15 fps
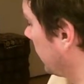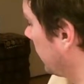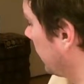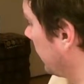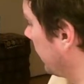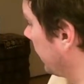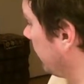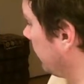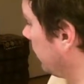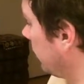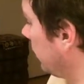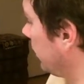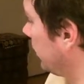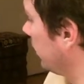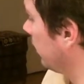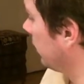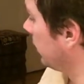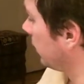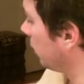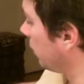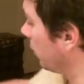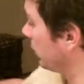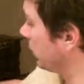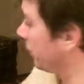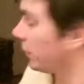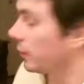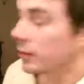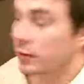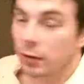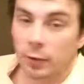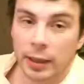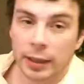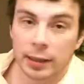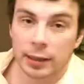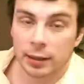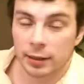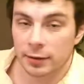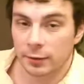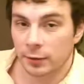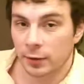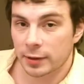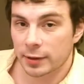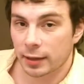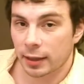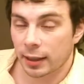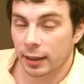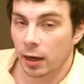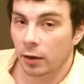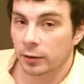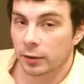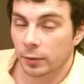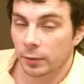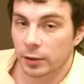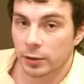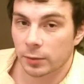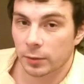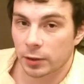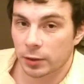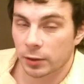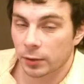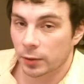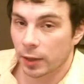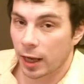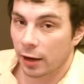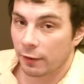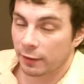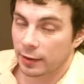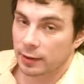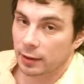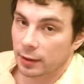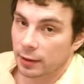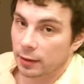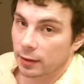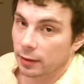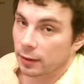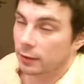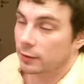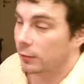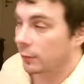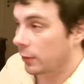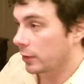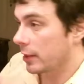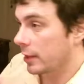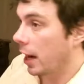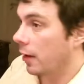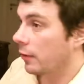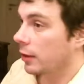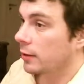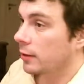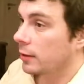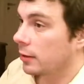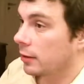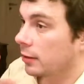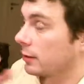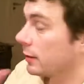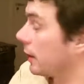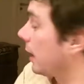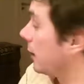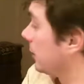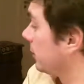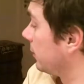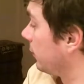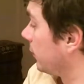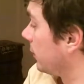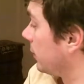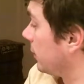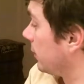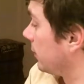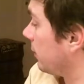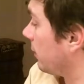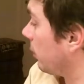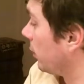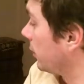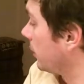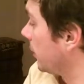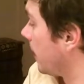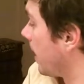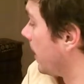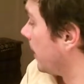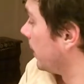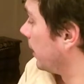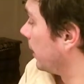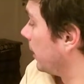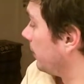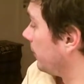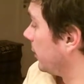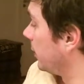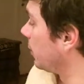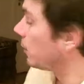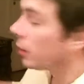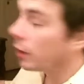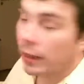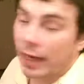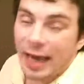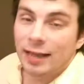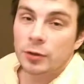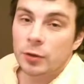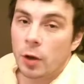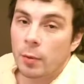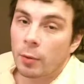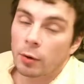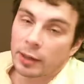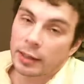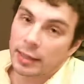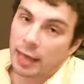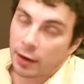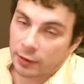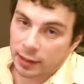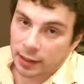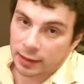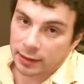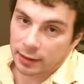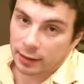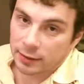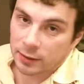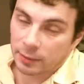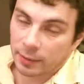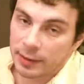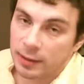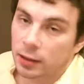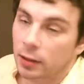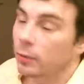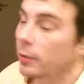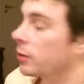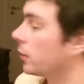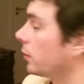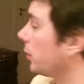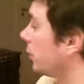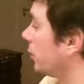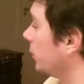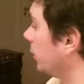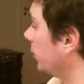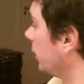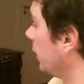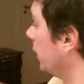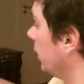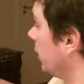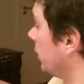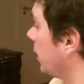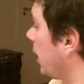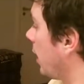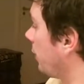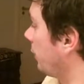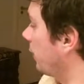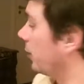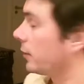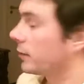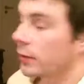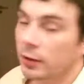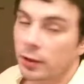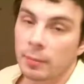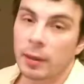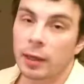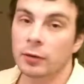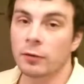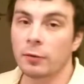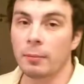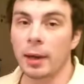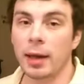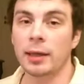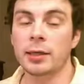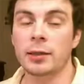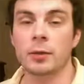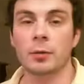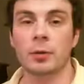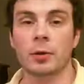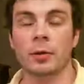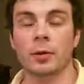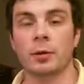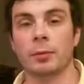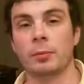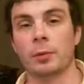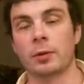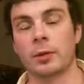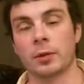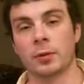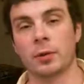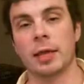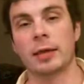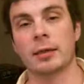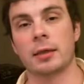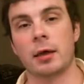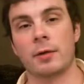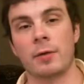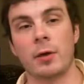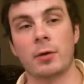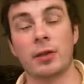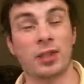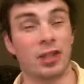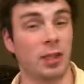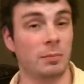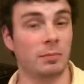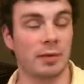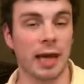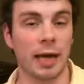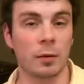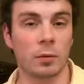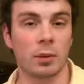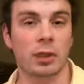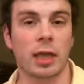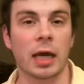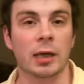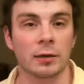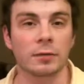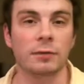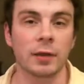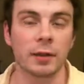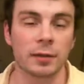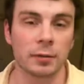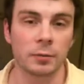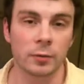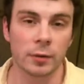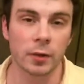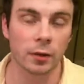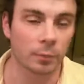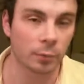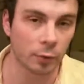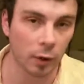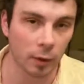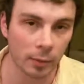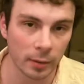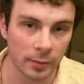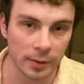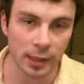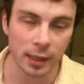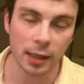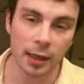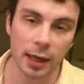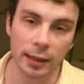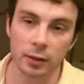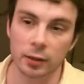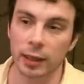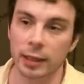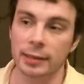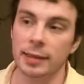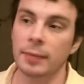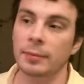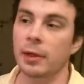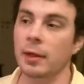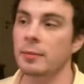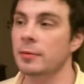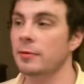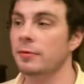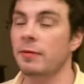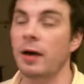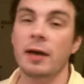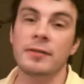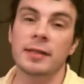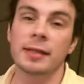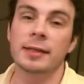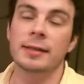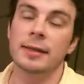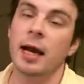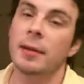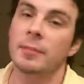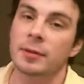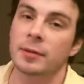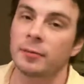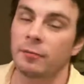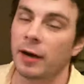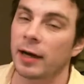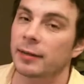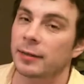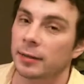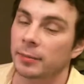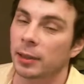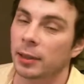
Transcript: like here. So the first encounter which you have as in the first area, the boss, he can drop already an arena ticket. So basically what you're going to do, you have a certain amount of mana, you're putting together a very cheap deck which can defeat him without problems, and you can sometimes 5-6 times fight him,